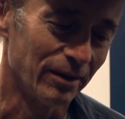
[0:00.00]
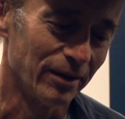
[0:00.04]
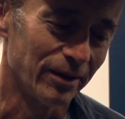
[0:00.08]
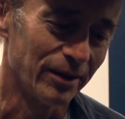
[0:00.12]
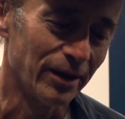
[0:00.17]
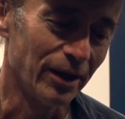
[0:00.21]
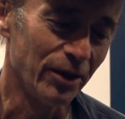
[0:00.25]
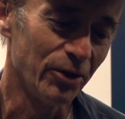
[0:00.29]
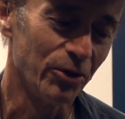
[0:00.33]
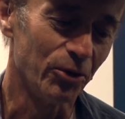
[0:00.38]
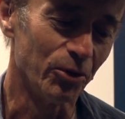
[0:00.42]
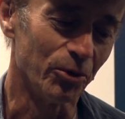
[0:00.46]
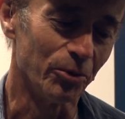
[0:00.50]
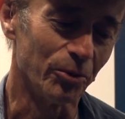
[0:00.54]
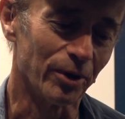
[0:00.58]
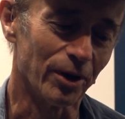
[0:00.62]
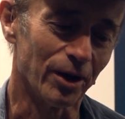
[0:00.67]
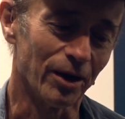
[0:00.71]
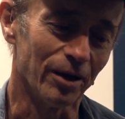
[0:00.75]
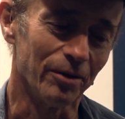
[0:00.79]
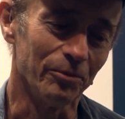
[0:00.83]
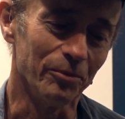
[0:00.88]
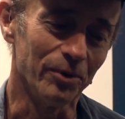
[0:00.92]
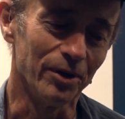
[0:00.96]
thank
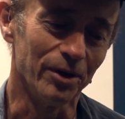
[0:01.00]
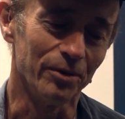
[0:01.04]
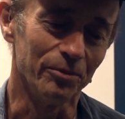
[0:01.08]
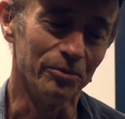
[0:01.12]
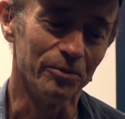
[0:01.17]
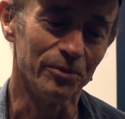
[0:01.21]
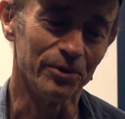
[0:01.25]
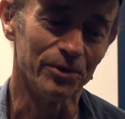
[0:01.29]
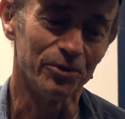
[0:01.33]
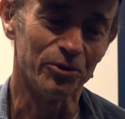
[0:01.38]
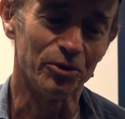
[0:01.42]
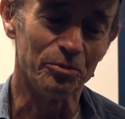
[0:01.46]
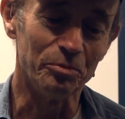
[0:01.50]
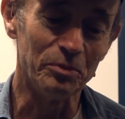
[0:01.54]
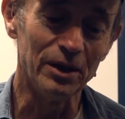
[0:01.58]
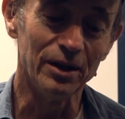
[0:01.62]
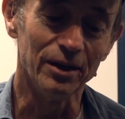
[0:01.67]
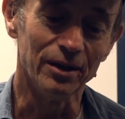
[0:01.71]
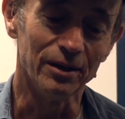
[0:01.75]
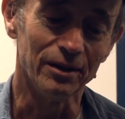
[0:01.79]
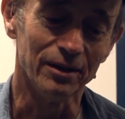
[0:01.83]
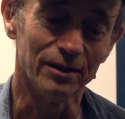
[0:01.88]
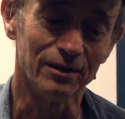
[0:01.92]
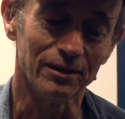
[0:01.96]
you. To
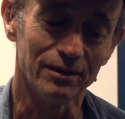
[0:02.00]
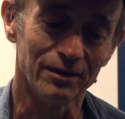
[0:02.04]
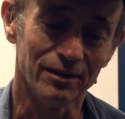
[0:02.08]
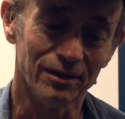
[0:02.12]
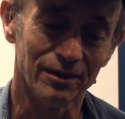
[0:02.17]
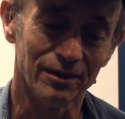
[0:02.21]
me,